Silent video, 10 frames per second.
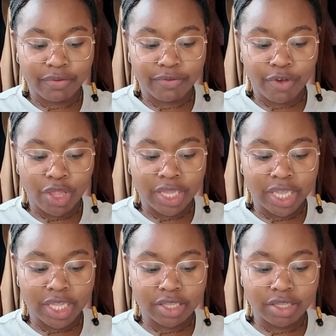
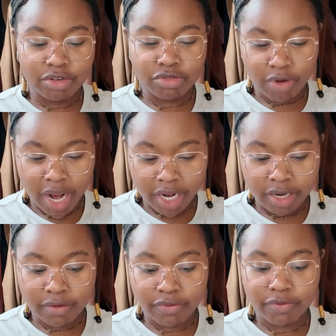falling into the
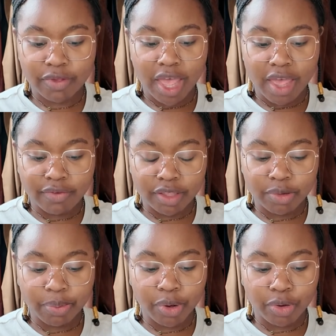grind of having
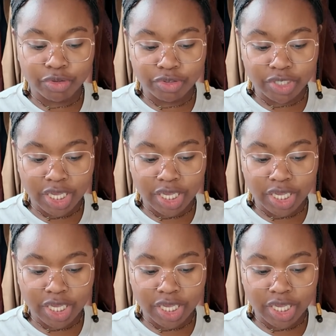to post,